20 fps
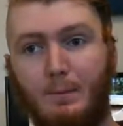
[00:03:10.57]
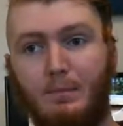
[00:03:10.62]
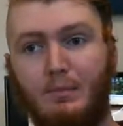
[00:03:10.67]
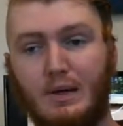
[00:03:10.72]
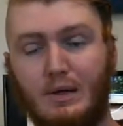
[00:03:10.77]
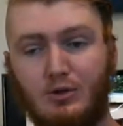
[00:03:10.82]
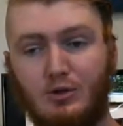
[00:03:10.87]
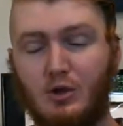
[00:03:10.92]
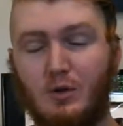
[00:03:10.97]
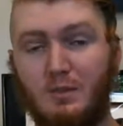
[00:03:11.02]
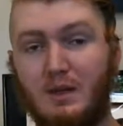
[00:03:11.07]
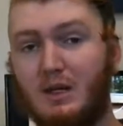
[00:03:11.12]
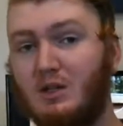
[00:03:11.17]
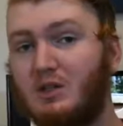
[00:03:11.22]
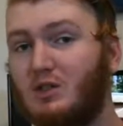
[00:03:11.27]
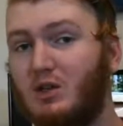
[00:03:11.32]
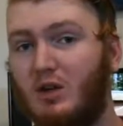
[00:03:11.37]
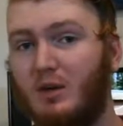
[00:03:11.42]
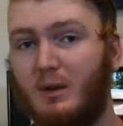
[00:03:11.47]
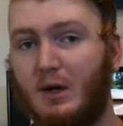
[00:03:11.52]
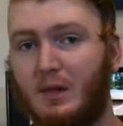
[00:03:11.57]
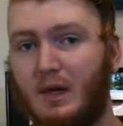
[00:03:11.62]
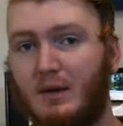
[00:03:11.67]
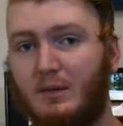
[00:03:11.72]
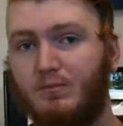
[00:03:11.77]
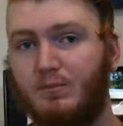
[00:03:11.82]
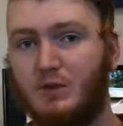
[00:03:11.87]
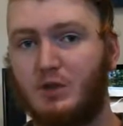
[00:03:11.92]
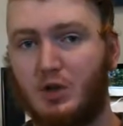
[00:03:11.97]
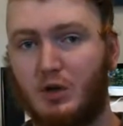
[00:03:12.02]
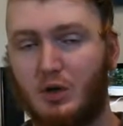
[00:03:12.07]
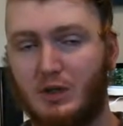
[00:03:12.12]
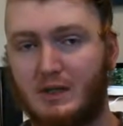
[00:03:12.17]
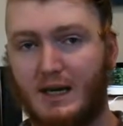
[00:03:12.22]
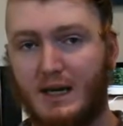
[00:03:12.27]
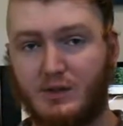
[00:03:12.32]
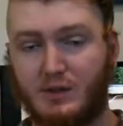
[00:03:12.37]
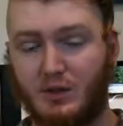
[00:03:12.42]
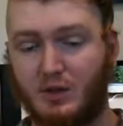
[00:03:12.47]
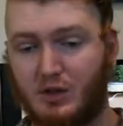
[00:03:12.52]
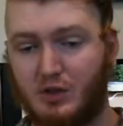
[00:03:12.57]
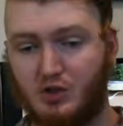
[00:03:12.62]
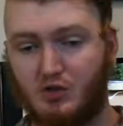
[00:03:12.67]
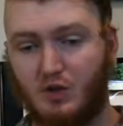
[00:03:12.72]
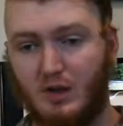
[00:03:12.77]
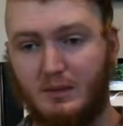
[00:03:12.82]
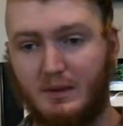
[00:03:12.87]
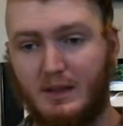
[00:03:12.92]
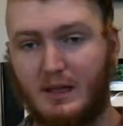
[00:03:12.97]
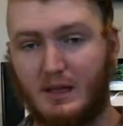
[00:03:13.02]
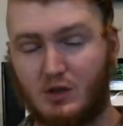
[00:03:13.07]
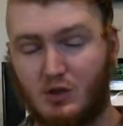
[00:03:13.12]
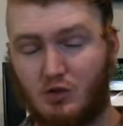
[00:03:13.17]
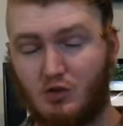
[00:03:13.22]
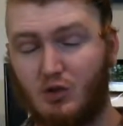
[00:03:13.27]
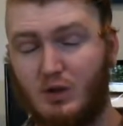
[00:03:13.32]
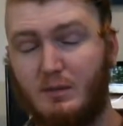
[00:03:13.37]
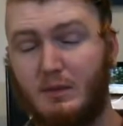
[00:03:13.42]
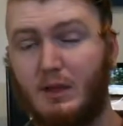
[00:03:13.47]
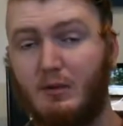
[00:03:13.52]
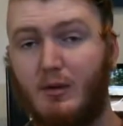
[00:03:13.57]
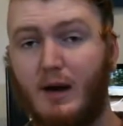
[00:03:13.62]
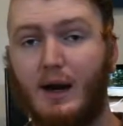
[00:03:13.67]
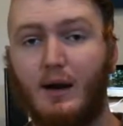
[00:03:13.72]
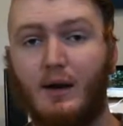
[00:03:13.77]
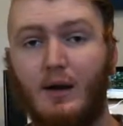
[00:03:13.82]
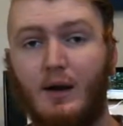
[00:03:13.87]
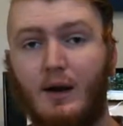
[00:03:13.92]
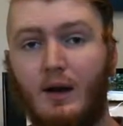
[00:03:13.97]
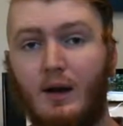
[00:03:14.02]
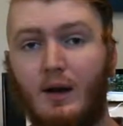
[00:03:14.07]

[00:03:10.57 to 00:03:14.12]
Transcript: But you shouldn't be concerned about that. Shark attacks are extremely, extremely rare.